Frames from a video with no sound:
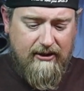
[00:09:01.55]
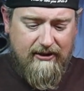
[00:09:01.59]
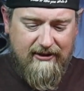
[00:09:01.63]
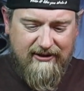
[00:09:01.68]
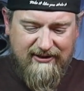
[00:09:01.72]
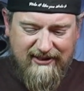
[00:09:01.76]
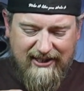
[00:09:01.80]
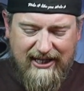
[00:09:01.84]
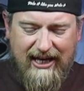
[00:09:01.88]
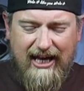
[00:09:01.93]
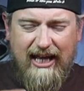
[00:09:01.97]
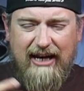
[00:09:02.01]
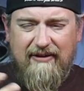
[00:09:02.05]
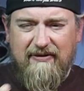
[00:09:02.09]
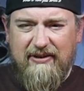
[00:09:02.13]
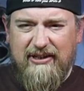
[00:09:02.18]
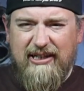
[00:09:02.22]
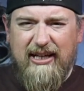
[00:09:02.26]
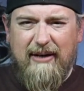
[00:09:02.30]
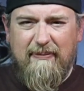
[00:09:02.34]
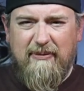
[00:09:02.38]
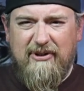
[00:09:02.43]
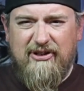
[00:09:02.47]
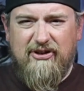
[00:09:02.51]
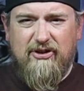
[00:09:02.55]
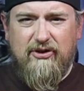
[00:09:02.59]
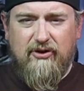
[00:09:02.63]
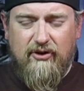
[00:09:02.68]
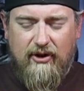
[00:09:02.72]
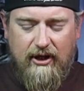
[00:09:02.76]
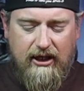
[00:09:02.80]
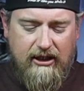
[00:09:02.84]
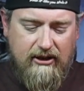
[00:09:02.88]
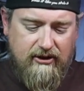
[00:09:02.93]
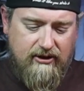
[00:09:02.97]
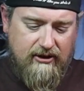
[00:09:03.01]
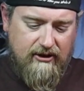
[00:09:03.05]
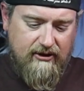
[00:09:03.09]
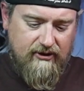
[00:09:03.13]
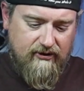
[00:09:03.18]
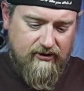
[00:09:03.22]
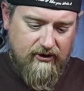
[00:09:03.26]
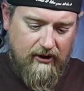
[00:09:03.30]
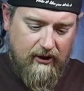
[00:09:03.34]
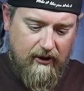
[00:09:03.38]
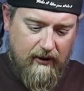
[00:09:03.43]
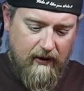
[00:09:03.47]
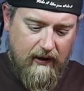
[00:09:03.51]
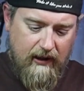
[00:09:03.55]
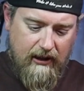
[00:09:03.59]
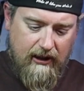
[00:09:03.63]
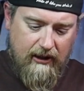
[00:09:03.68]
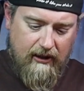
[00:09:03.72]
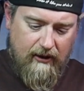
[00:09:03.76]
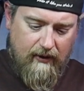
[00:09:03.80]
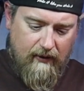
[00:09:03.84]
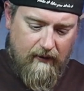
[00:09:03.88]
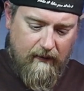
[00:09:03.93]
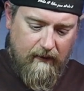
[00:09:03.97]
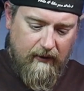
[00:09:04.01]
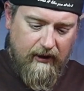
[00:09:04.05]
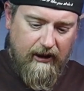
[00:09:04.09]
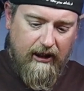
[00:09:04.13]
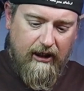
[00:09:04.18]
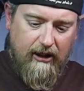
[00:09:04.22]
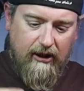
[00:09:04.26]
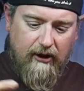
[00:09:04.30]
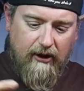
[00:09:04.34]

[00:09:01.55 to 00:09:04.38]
it's kind of a demonstration. So we're going to